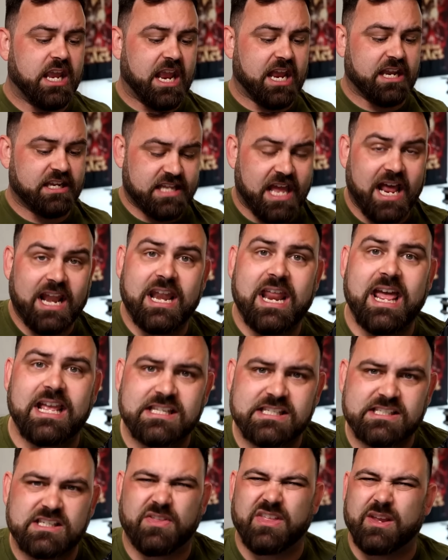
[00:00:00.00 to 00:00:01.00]
in their
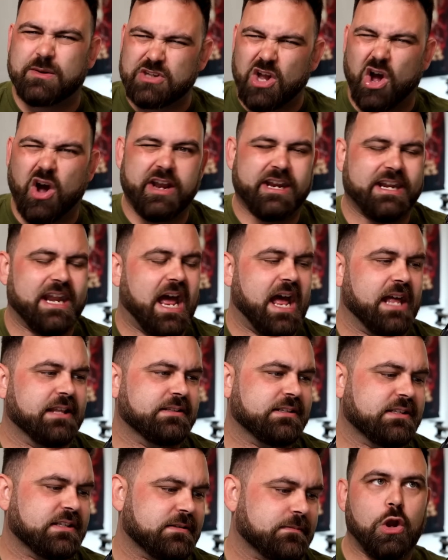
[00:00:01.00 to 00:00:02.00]
list. I think it was Iron
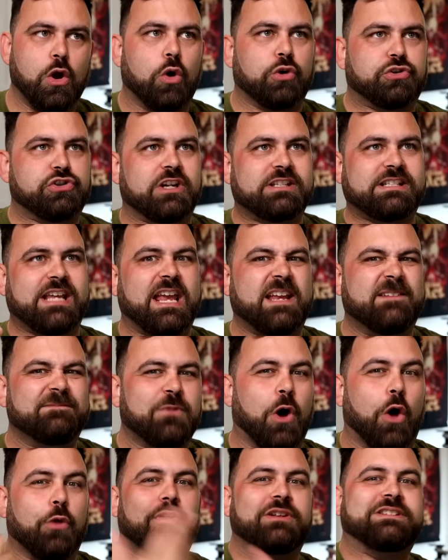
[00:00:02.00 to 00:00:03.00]
Hands. Or should I
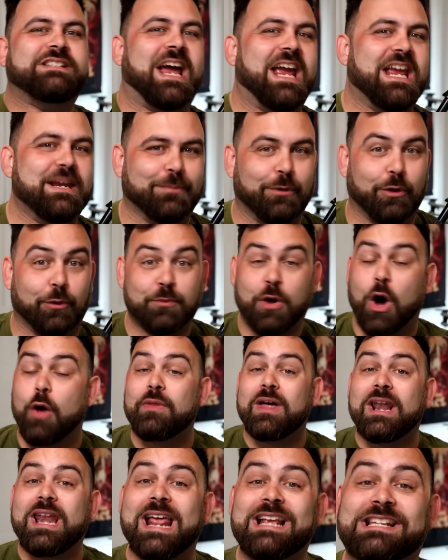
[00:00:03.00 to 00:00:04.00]
say, on the table.
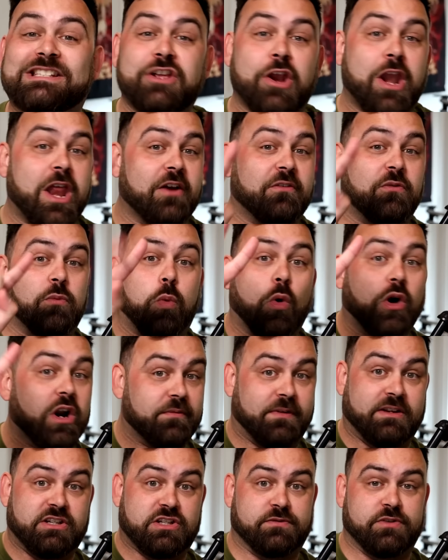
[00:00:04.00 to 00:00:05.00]
On their list, they only have one
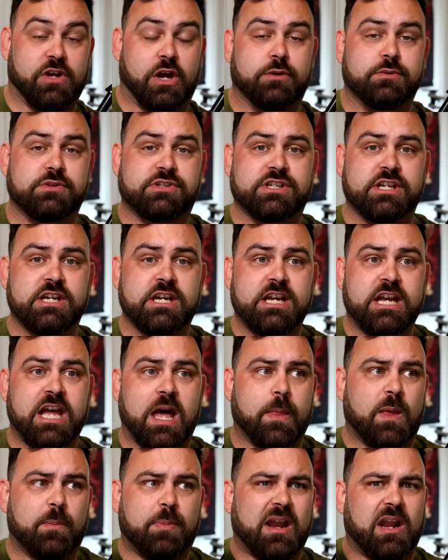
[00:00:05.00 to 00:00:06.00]
of each of those.
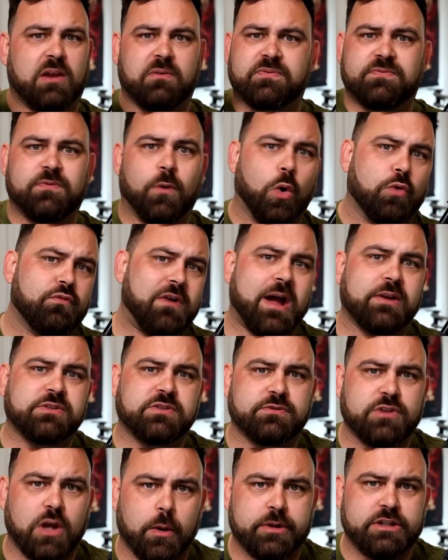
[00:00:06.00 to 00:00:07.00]
And they play like four rounds
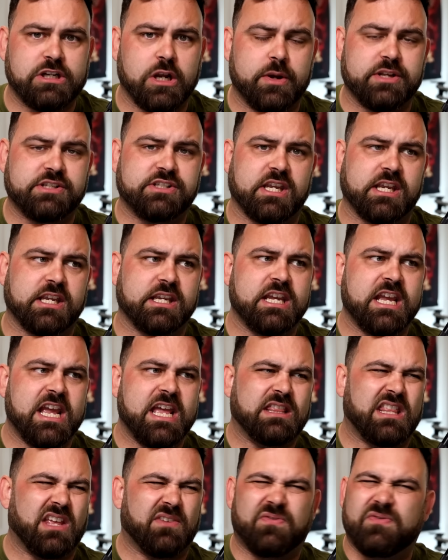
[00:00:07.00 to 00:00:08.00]
with no one noticing.
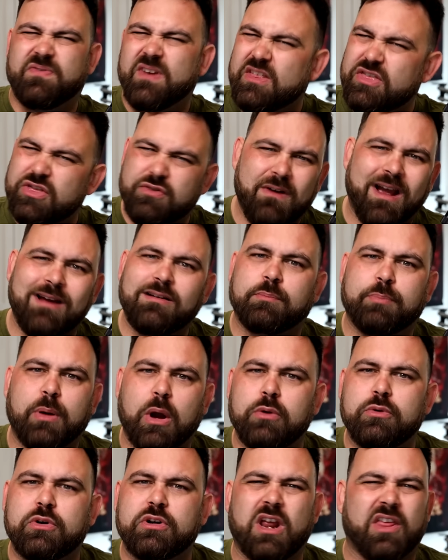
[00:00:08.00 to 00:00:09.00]
Their fifth round
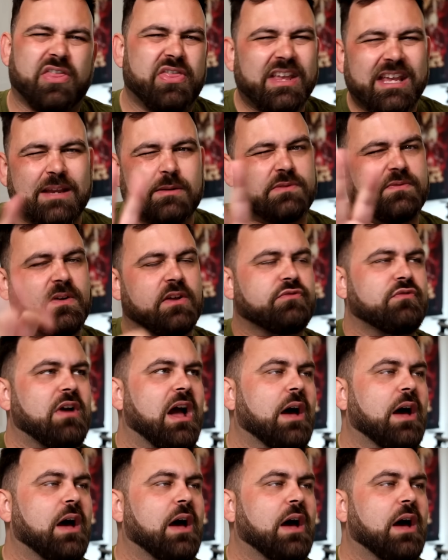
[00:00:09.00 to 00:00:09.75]
opponent, I think it was fifth